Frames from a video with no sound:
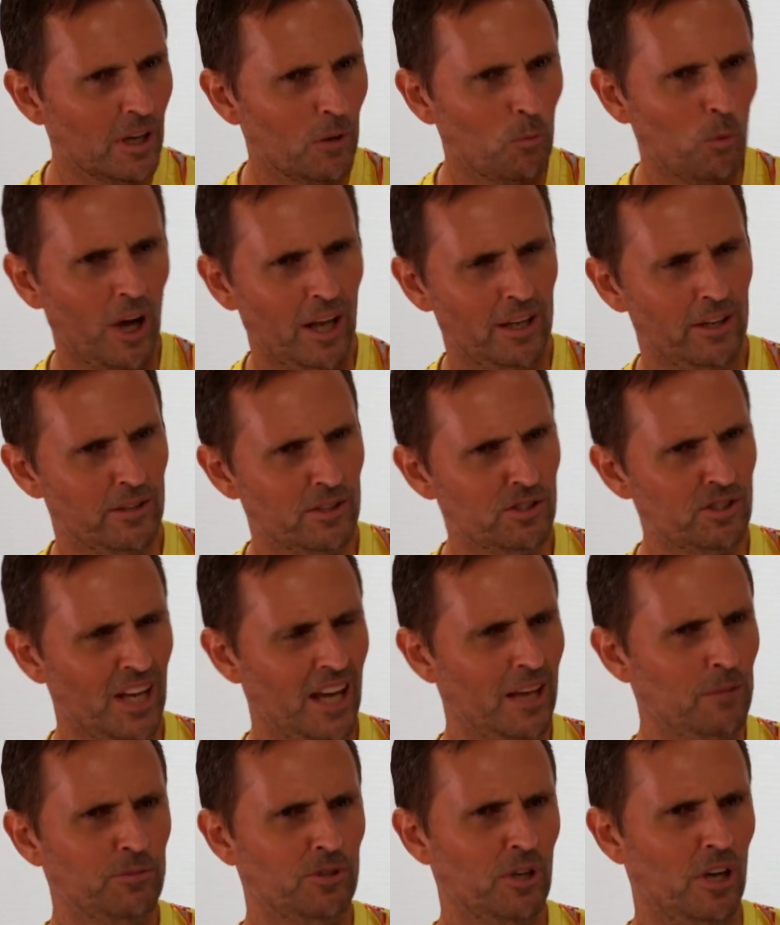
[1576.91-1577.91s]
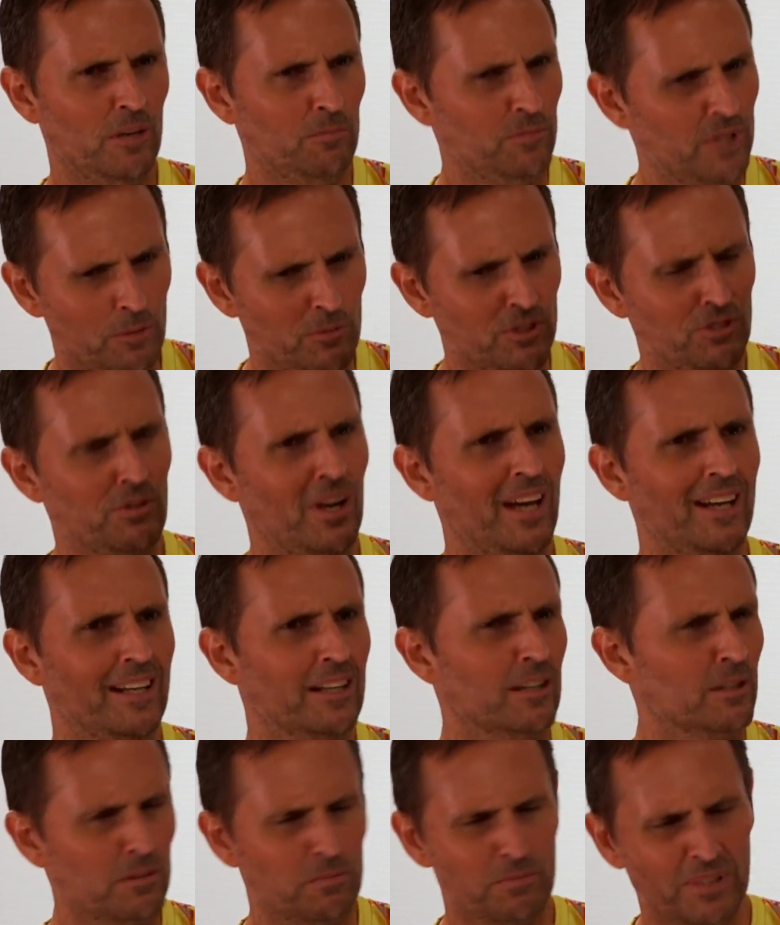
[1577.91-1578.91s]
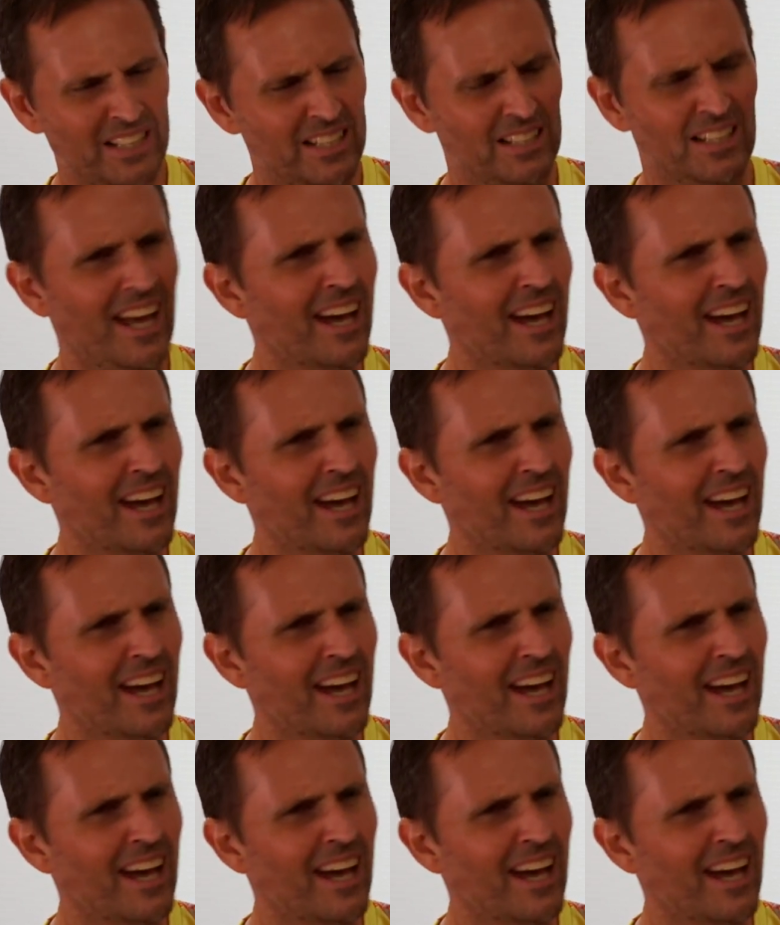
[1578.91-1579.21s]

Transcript: While at the same time demonstrating a complete